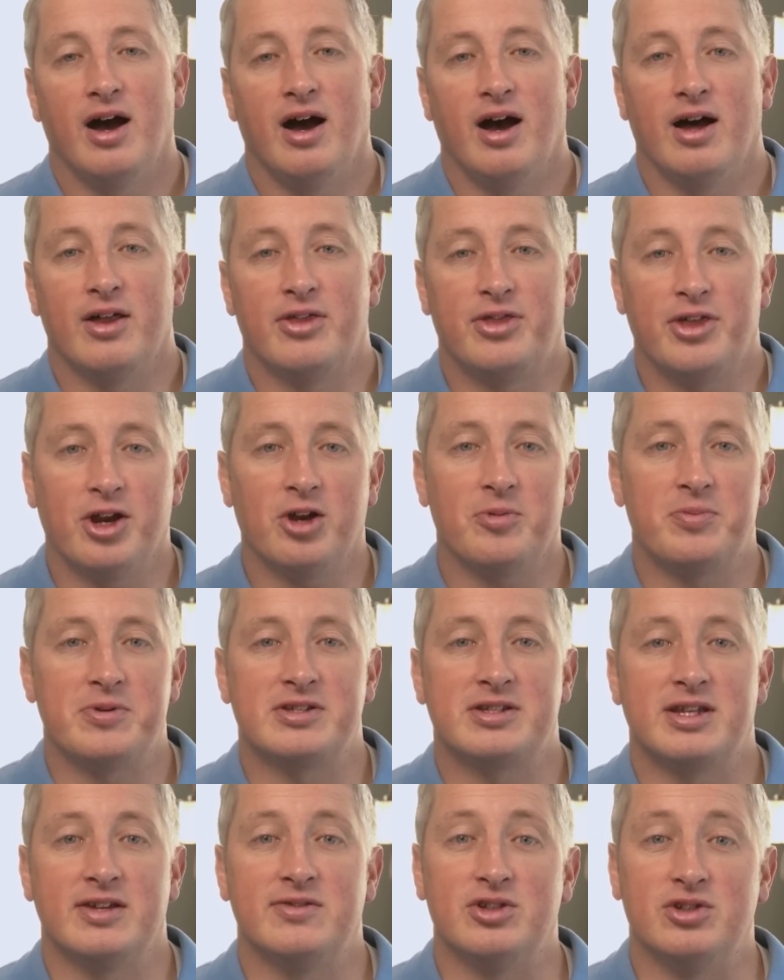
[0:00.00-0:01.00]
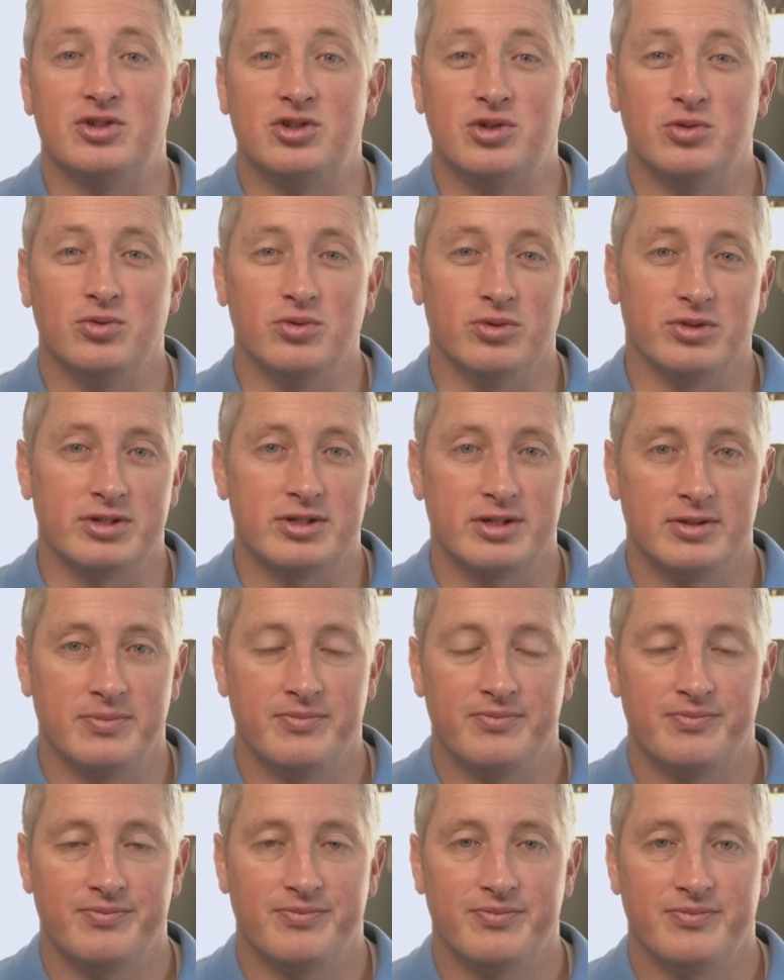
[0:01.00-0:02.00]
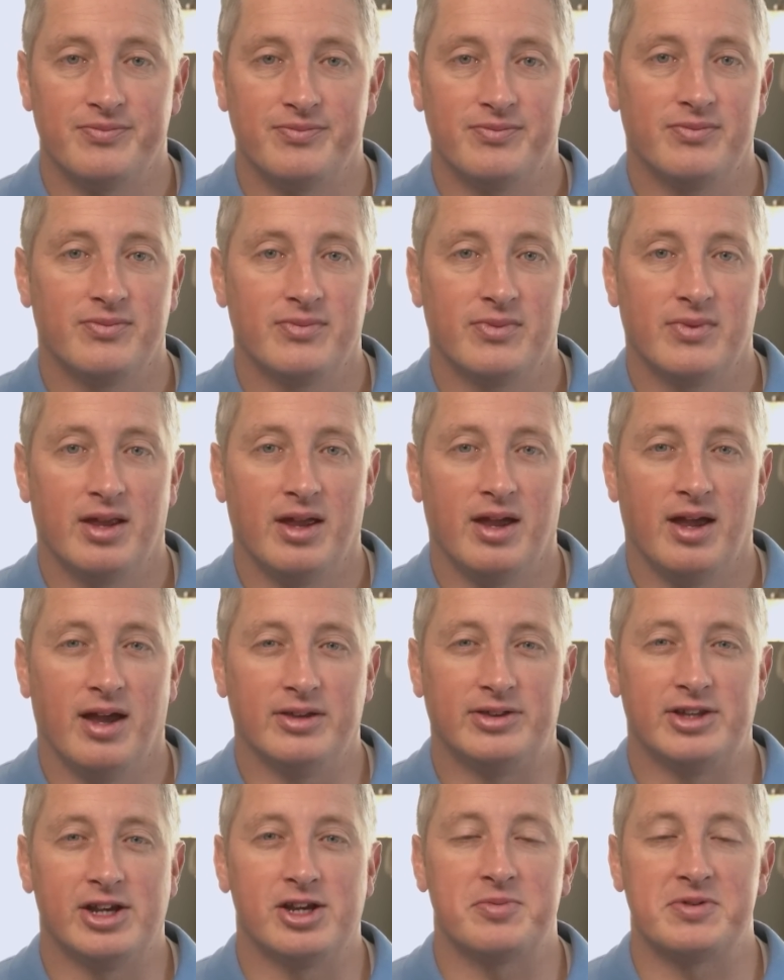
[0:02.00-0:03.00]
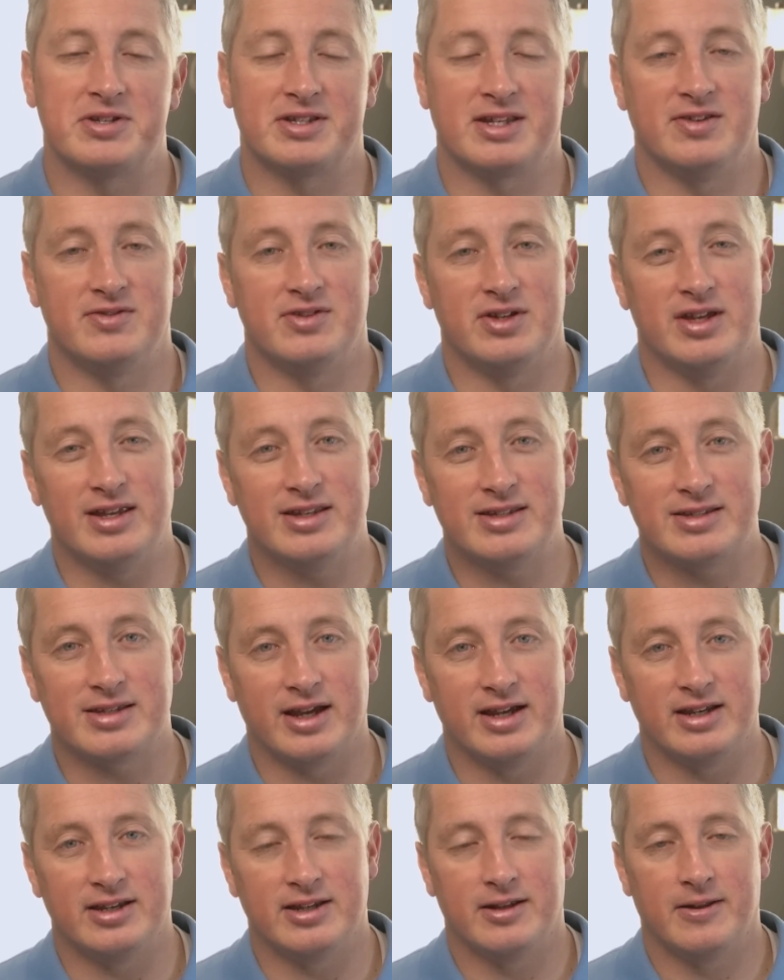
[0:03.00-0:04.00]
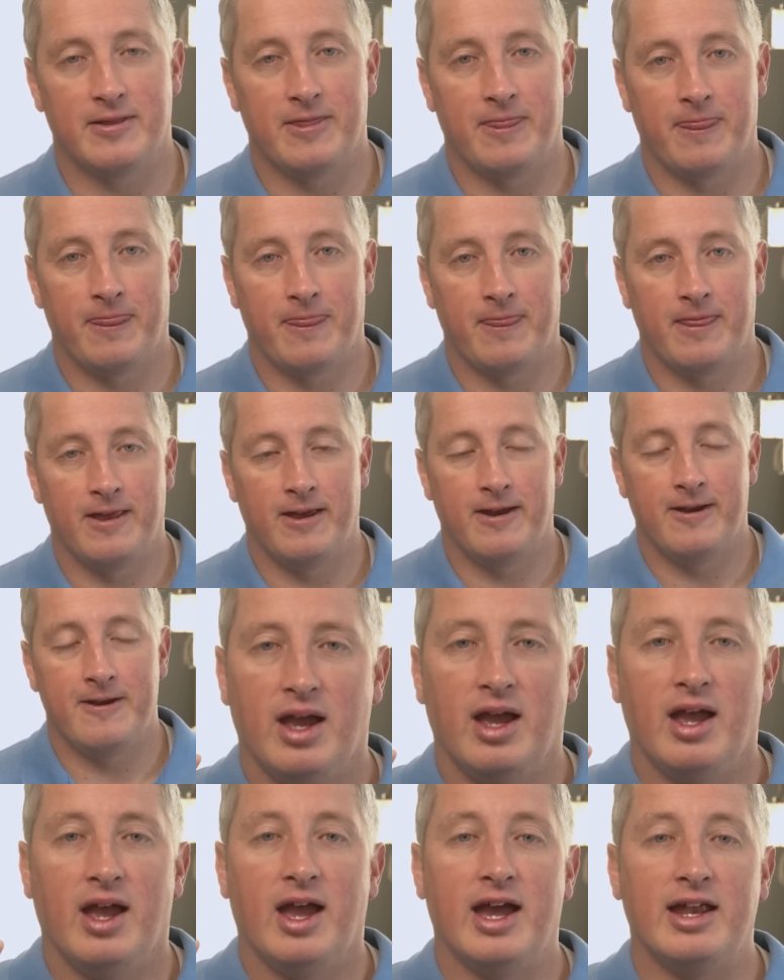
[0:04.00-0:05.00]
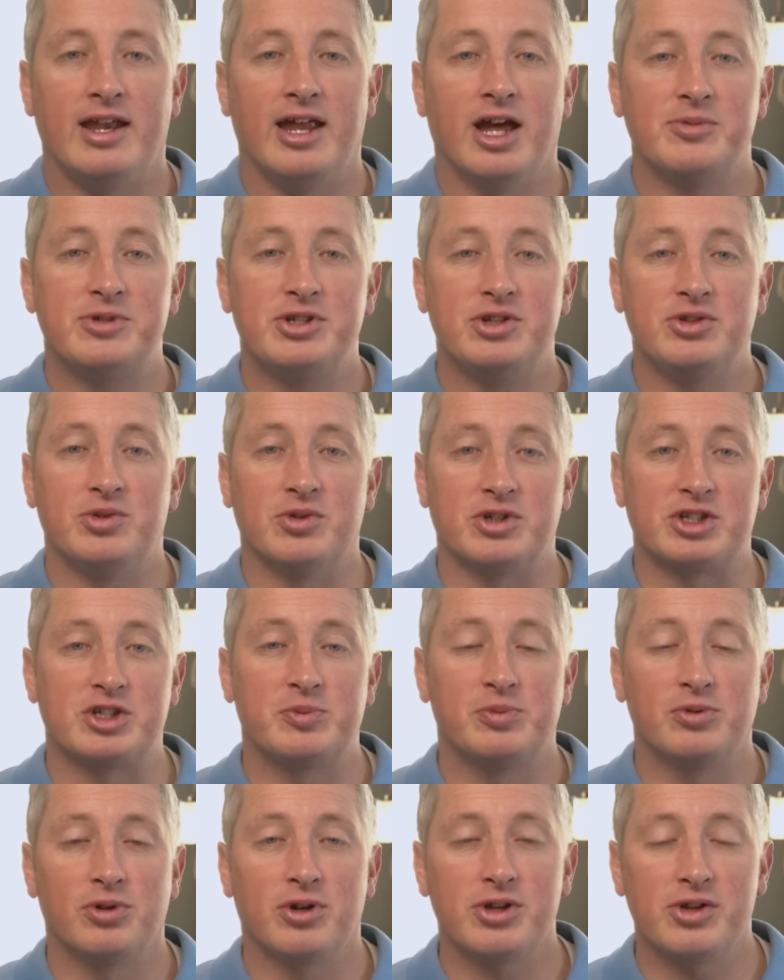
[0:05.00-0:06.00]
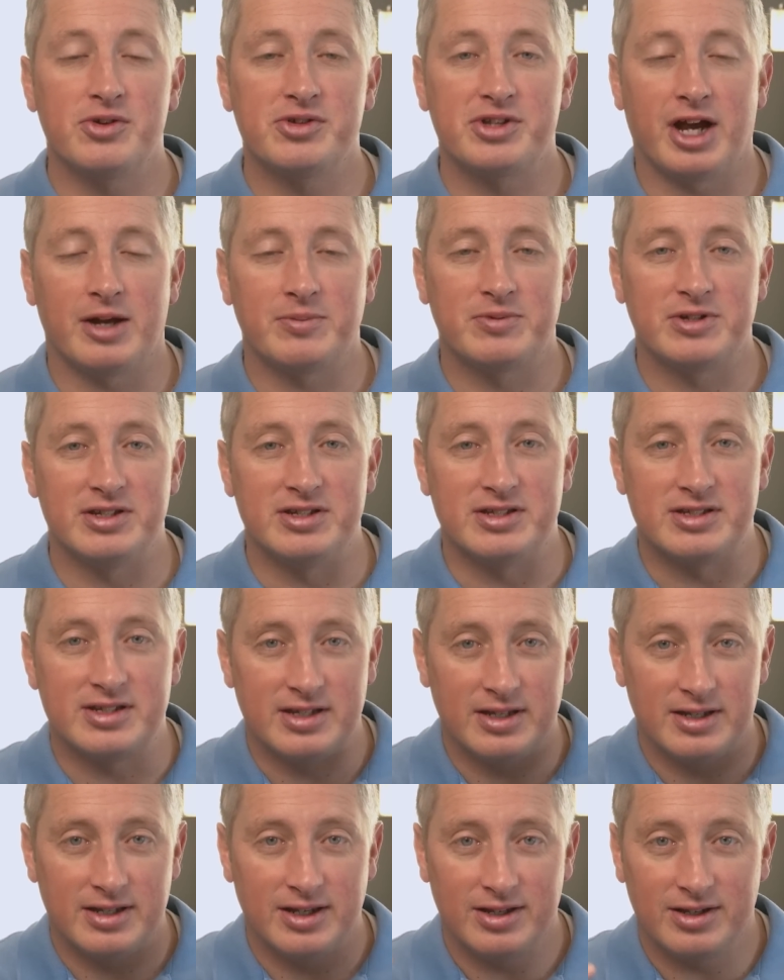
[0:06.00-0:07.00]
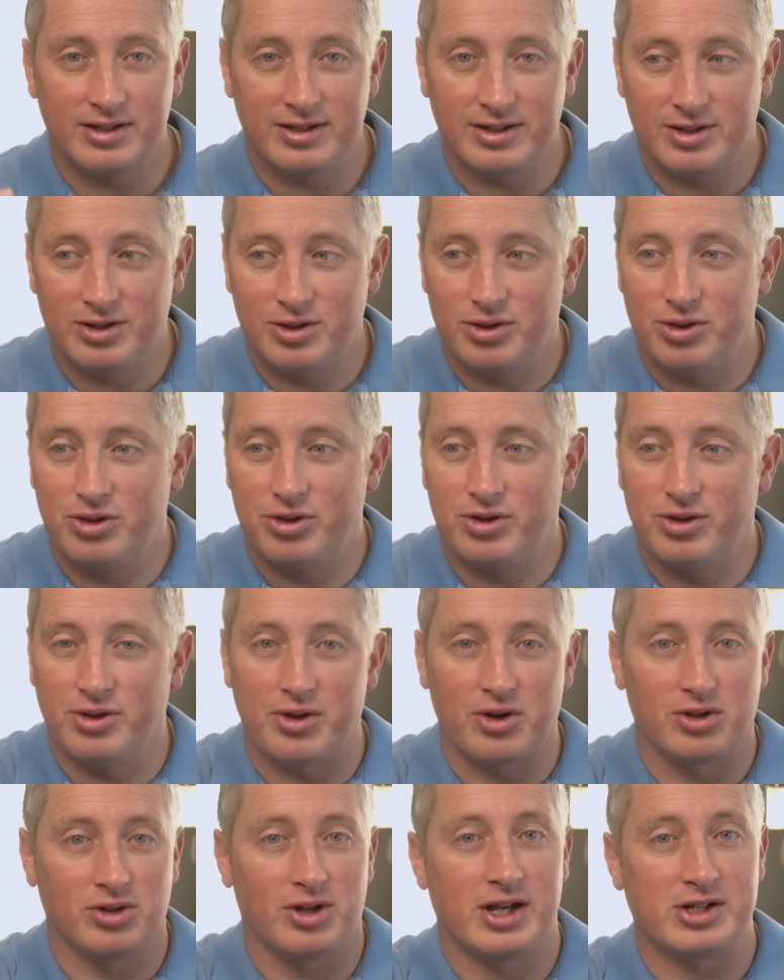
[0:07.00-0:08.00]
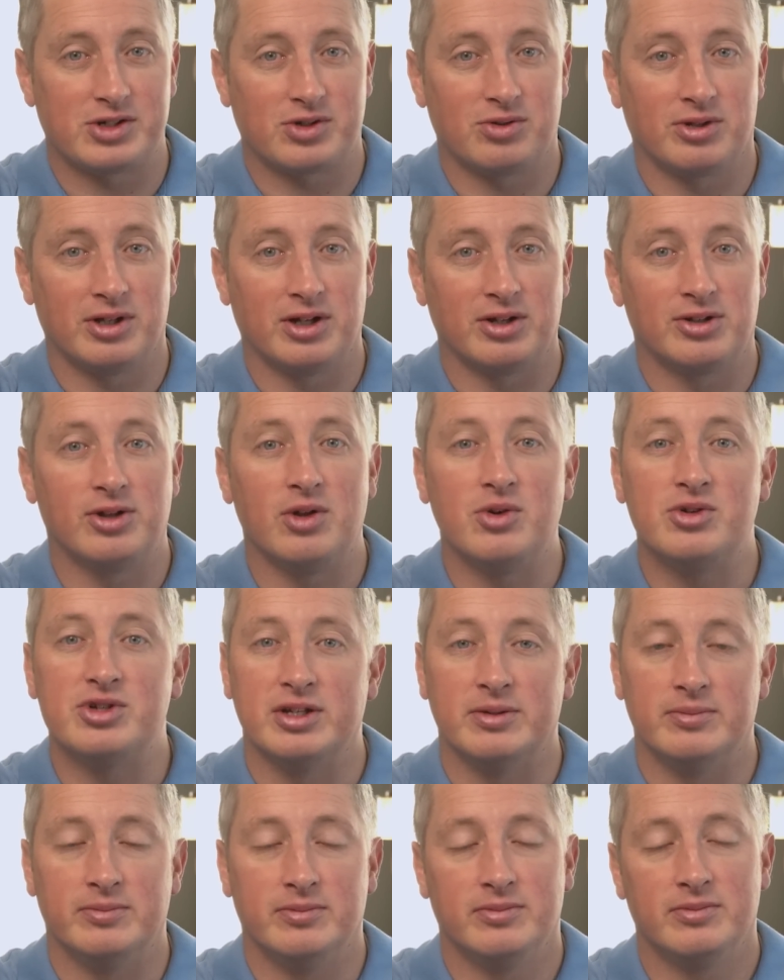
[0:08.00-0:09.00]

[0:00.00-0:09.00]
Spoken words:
A therapist gives you tools. A therapist gives you insight and helps you to explore those options to their logical conclusion.